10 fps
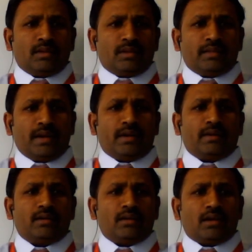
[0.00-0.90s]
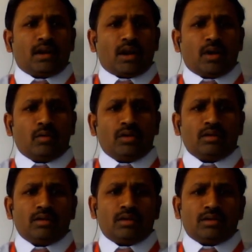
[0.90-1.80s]
Then I will
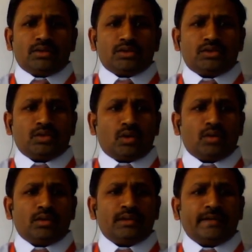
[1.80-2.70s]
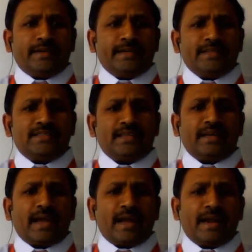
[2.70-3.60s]
show the teaching
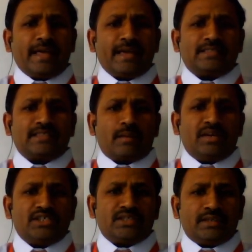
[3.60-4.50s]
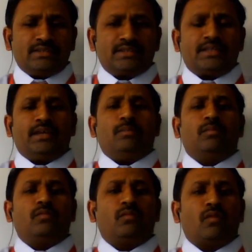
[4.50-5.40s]
and examination scheme
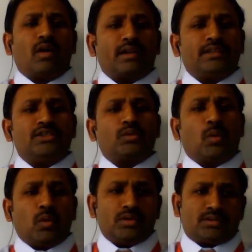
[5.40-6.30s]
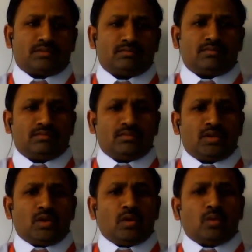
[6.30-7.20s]
for this course.
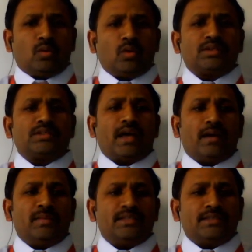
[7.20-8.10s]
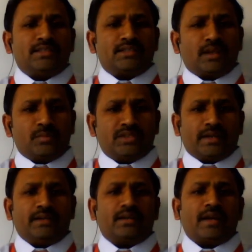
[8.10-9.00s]
Course I mean this
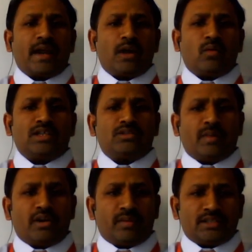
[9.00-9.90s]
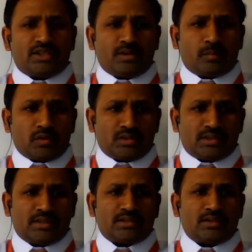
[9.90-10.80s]
subject advanced manufacturing process.